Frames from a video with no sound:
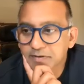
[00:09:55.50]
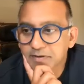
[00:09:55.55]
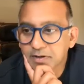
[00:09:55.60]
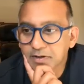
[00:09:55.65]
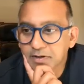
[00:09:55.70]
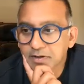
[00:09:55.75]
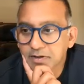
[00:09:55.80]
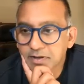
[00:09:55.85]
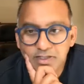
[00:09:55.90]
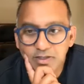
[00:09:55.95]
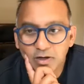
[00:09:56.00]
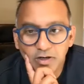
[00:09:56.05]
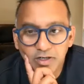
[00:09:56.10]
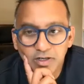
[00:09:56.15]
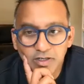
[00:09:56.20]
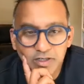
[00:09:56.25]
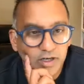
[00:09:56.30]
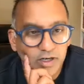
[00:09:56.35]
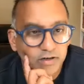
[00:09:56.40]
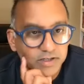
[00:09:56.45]
That's
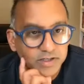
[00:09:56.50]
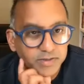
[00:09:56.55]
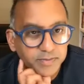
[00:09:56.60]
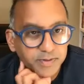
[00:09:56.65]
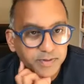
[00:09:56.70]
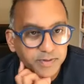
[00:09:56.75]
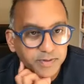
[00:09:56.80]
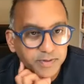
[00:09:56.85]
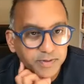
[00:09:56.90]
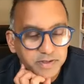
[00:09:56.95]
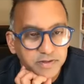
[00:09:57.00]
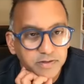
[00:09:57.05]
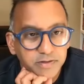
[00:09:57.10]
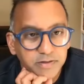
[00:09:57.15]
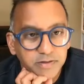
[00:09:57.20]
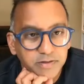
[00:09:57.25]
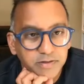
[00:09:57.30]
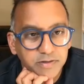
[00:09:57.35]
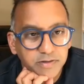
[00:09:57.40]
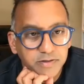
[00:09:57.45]
not our experience at
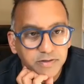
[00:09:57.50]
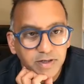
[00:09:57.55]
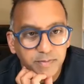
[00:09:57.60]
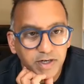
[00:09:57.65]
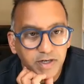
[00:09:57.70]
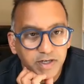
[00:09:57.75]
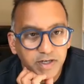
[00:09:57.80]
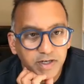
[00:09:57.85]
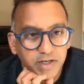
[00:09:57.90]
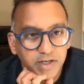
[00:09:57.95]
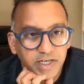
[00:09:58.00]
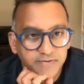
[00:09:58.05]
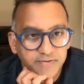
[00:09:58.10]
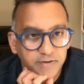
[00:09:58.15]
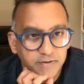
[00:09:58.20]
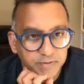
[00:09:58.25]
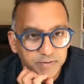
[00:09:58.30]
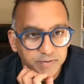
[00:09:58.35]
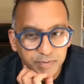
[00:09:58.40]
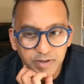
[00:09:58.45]
all. Our cash flow
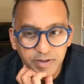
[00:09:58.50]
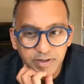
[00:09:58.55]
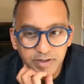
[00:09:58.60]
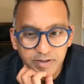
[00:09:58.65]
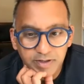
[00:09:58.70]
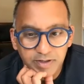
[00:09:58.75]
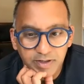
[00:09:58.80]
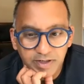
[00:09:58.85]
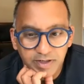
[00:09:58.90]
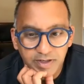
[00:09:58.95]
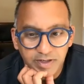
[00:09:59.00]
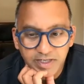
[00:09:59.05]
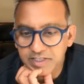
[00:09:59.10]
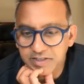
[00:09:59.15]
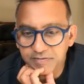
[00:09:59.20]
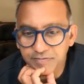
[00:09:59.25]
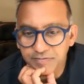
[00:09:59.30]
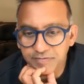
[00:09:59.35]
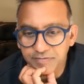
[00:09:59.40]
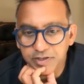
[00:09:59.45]
is brilliant. Our cash
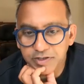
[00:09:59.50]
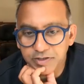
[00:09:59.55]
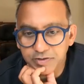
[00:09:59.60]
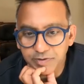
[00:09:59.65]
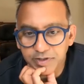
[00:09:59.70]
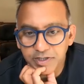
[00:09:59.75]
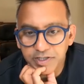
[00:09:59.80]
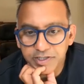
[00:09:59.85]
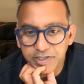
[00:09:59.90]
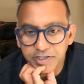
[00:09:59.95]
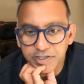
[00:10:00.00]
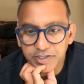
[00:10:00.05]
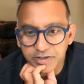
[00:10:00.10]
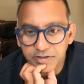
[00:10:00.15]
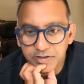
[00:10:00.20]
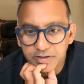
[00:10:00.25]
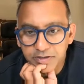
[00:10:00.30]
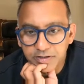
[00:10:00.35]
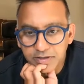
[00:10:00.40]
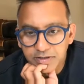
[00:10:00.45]
conversion ratio
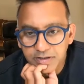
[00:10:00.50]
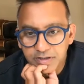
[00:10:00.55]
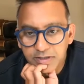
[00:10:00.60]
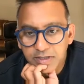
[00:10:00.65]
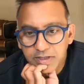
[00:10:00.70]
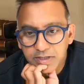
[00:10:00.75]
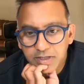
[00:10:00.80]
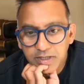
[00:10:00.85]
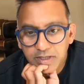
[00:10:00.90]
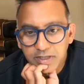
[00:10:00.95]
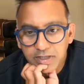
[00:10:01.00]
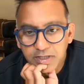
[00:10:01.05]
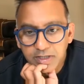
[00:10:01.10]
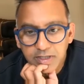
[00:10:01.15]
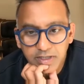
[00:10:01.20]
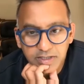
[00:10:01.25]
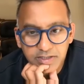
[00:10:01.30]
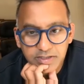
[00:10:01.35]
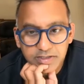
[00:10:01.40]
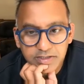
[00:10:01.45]

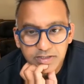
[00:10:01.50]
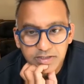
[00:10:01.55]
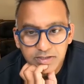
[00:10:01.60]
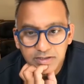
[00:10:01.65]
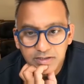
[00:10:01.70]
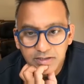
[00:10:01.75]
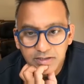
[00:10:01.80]
is